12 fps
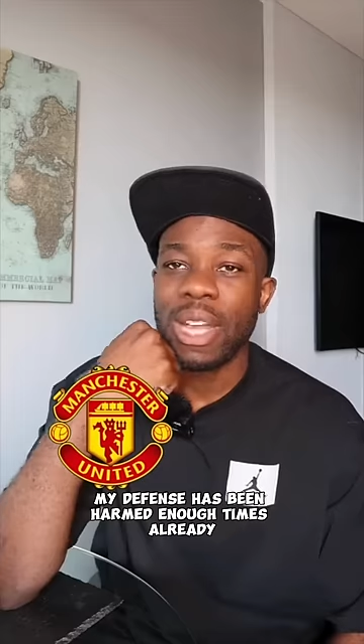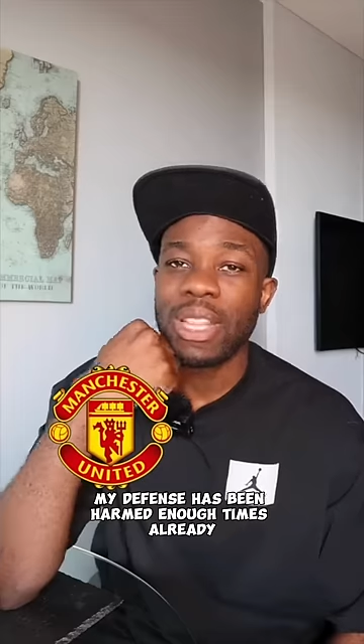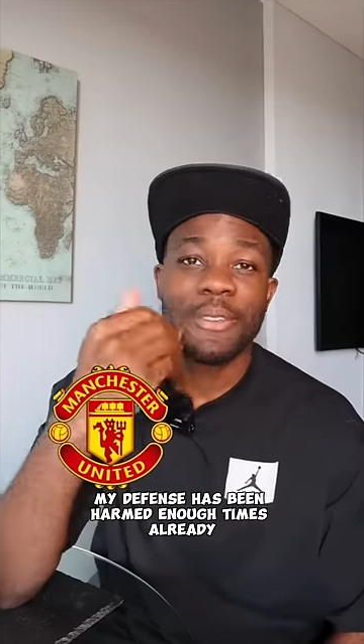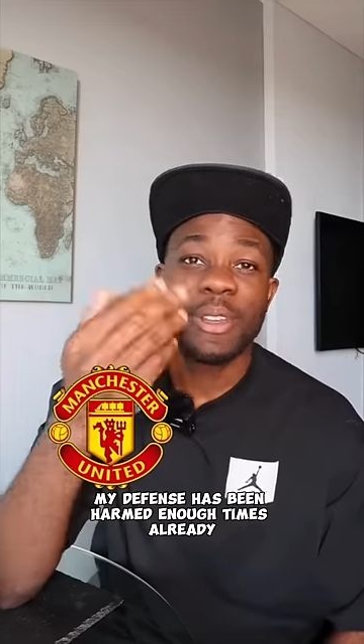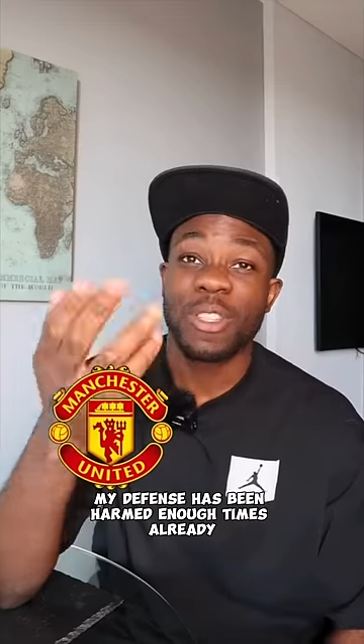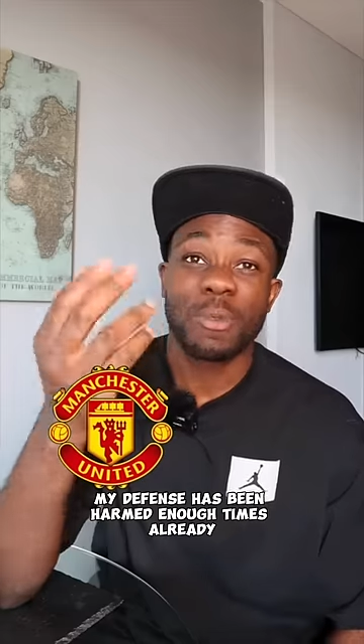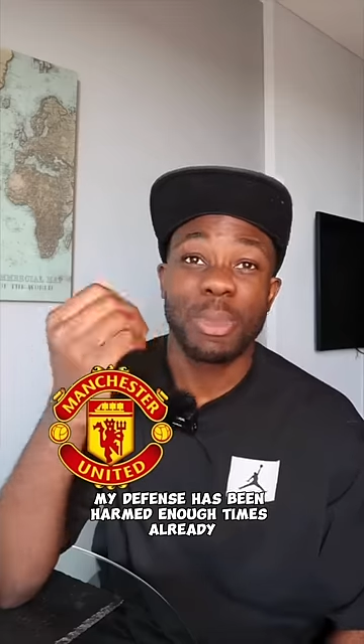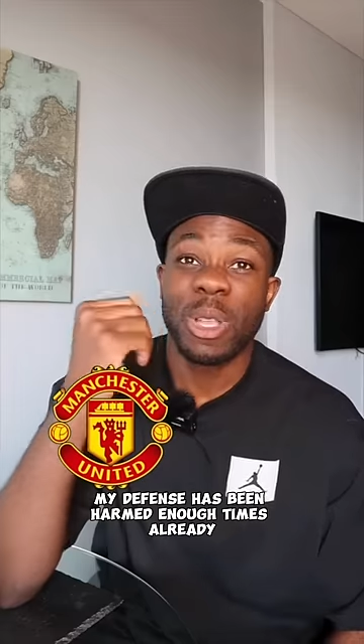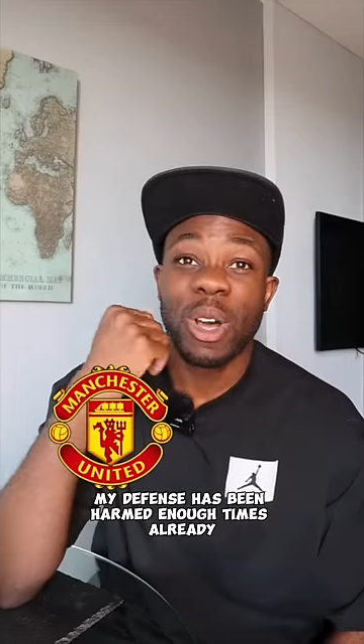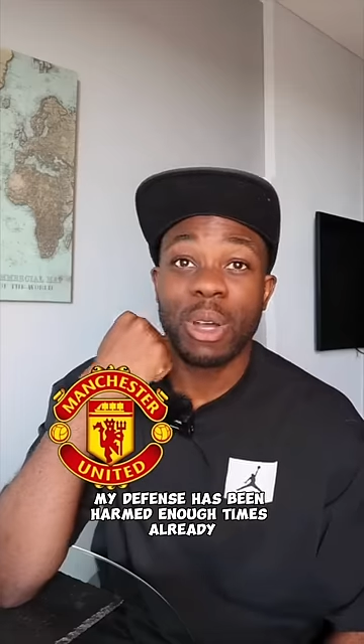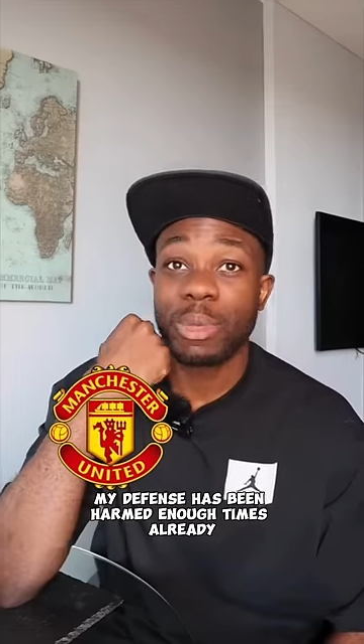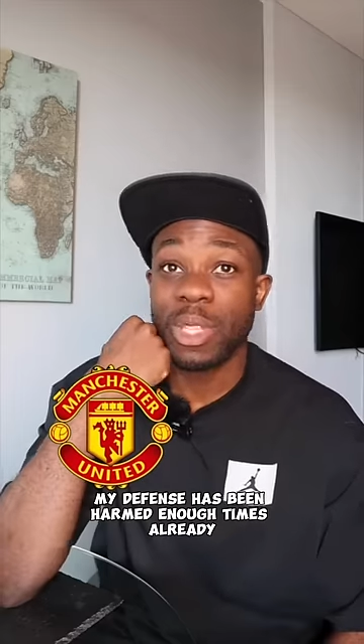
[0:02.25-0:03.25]
defence has
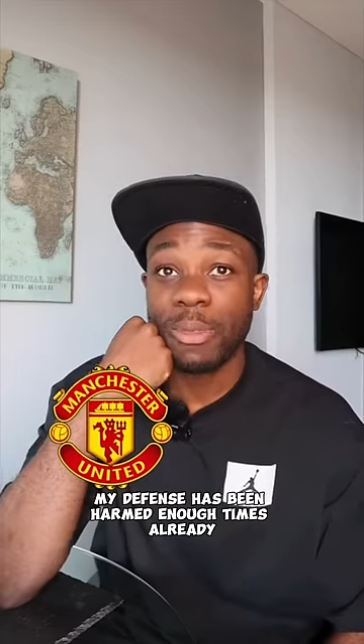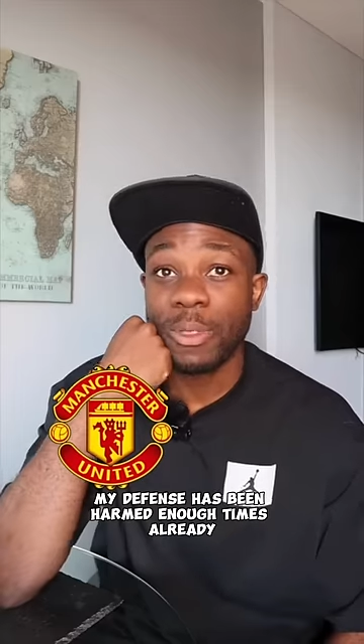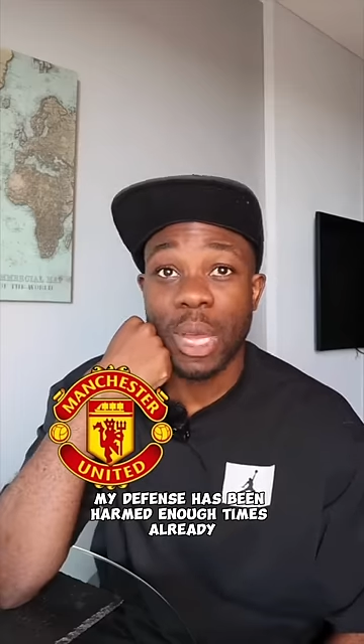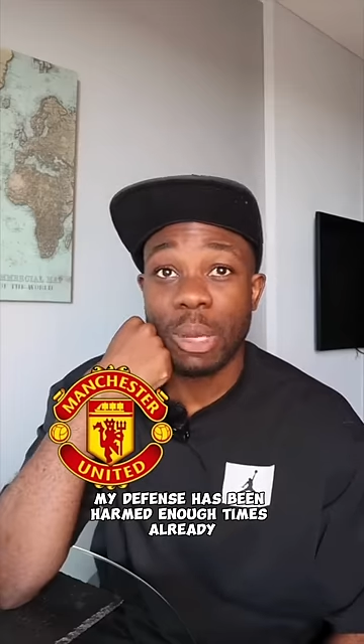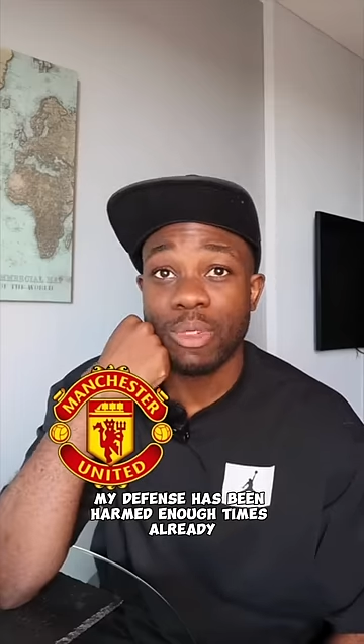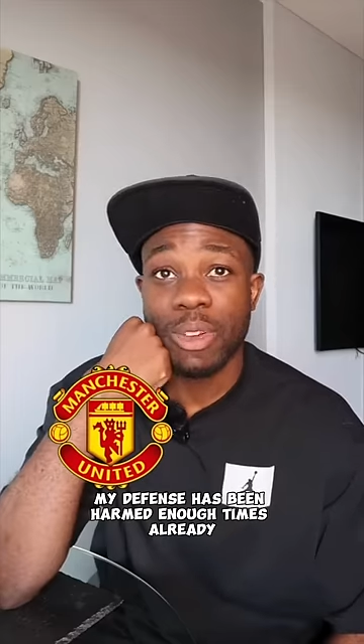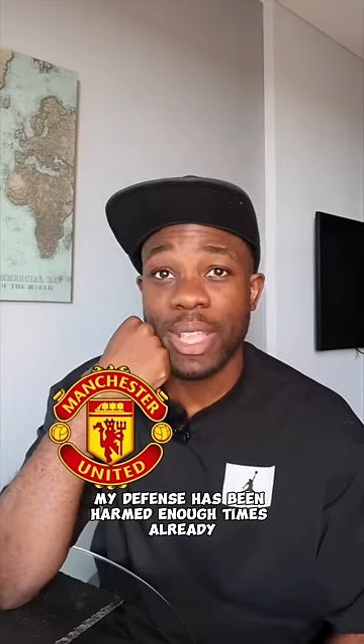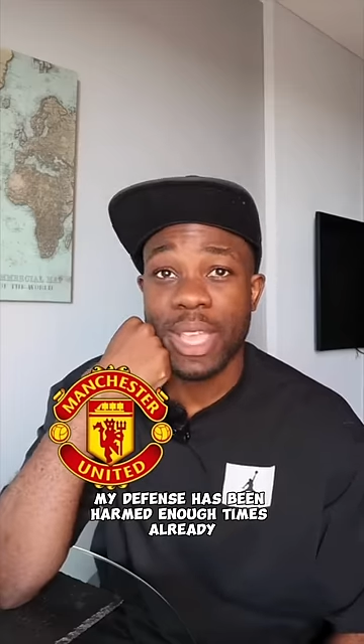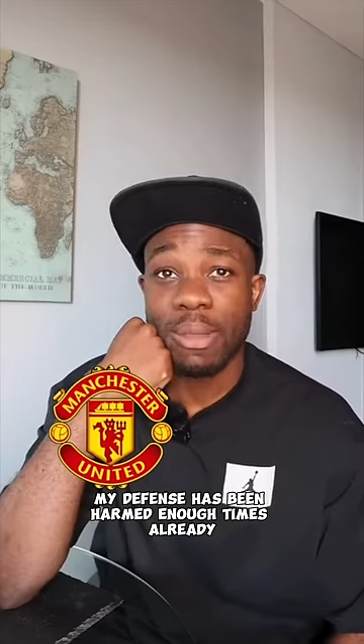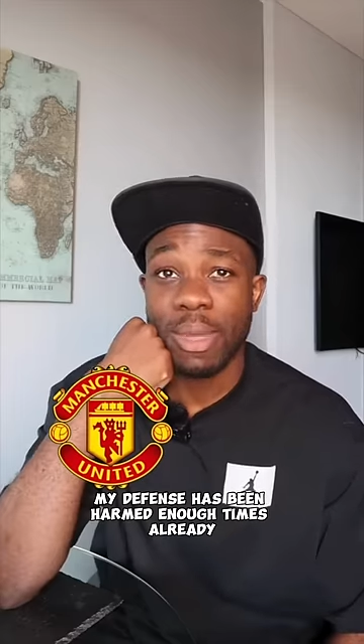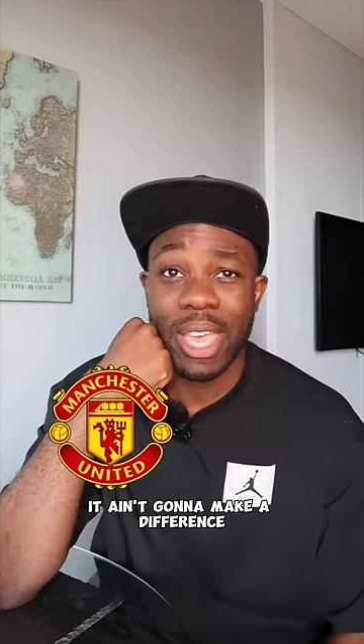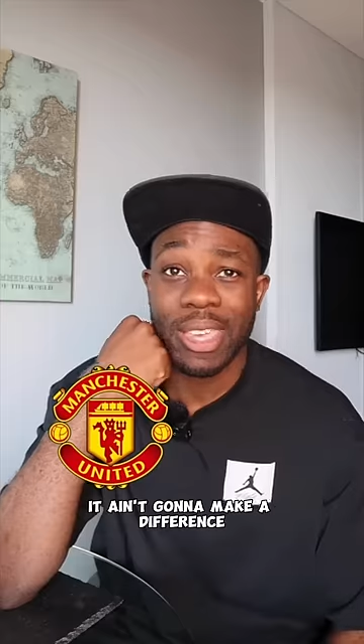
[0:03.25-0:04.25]
been harmed enough times
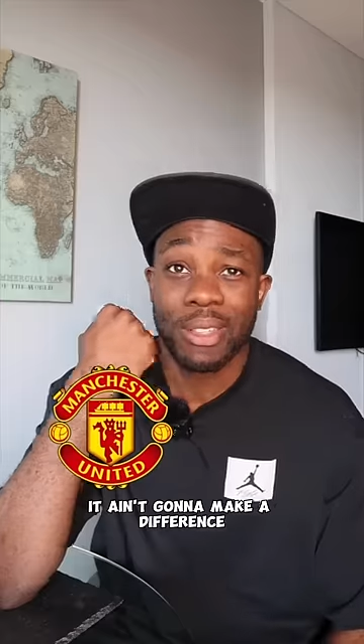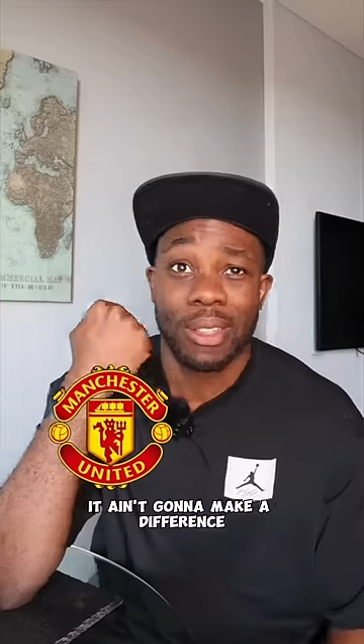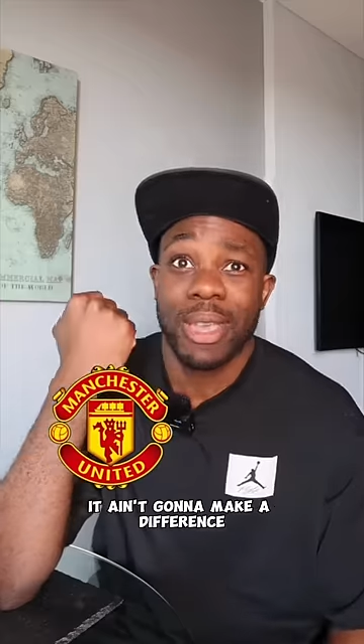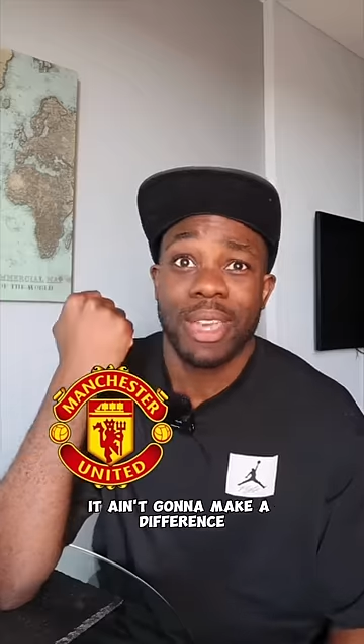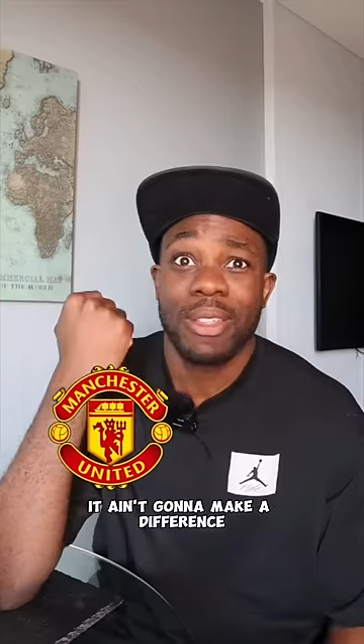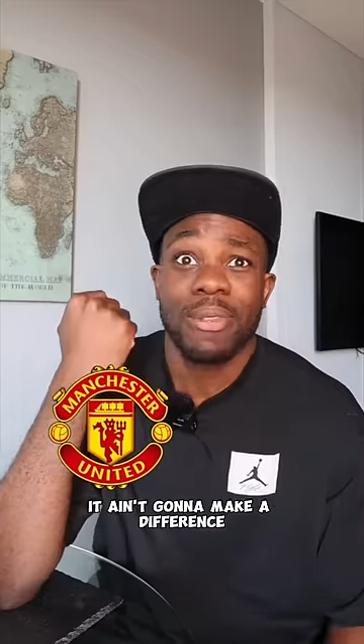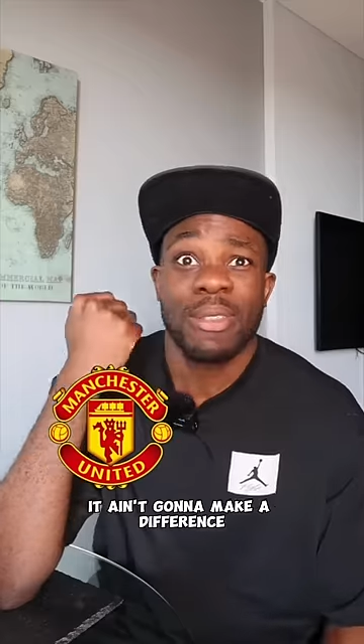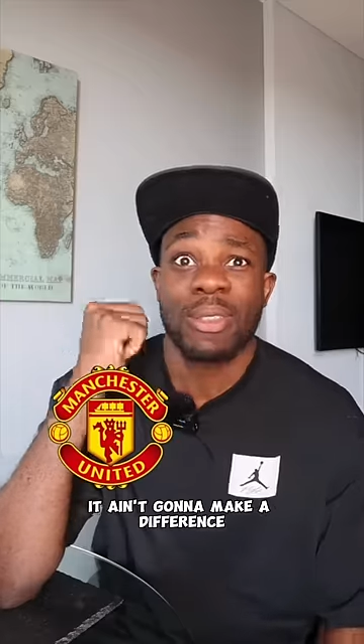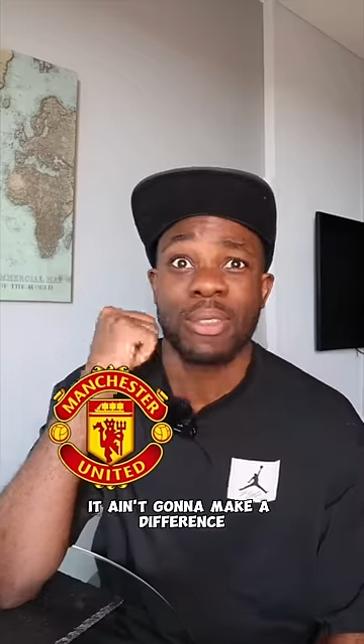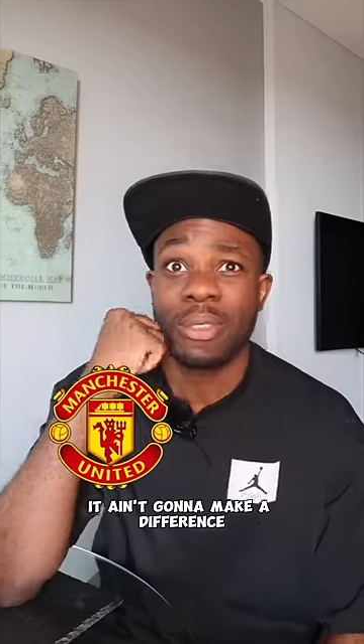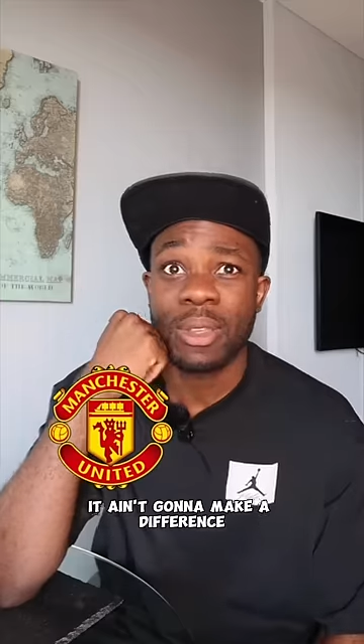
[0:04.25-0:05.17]
already. It ain't gonna make a difference.